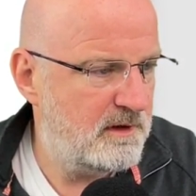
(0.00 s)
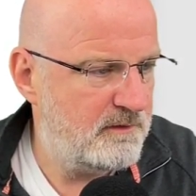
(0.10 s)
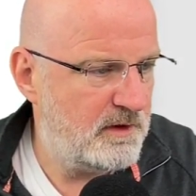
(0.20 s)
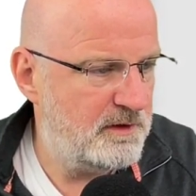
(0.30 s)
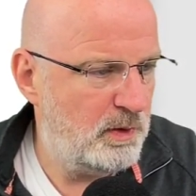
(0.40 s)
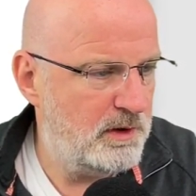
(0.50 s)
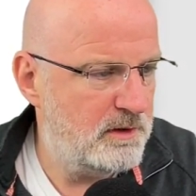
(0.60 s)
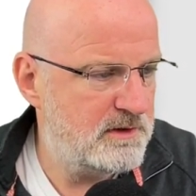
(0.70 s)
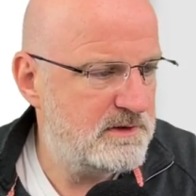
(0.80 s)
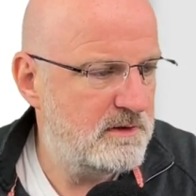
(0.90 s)
I've got the
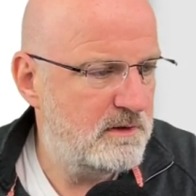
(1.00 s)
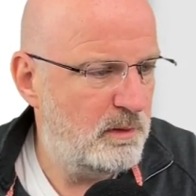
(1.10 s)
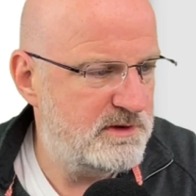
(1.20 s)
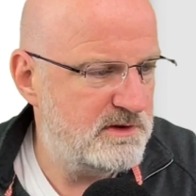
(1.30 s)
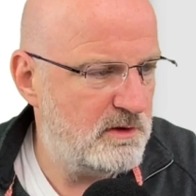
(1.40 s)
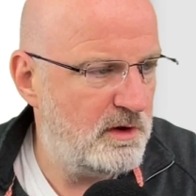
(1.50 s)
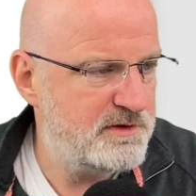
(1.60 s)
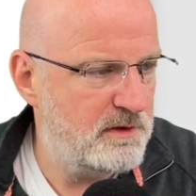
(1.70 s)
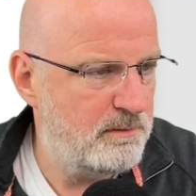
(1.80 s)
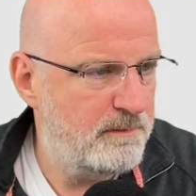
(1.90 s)
works, which is
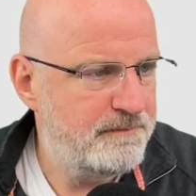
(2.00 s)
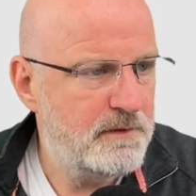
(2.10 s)
awesome.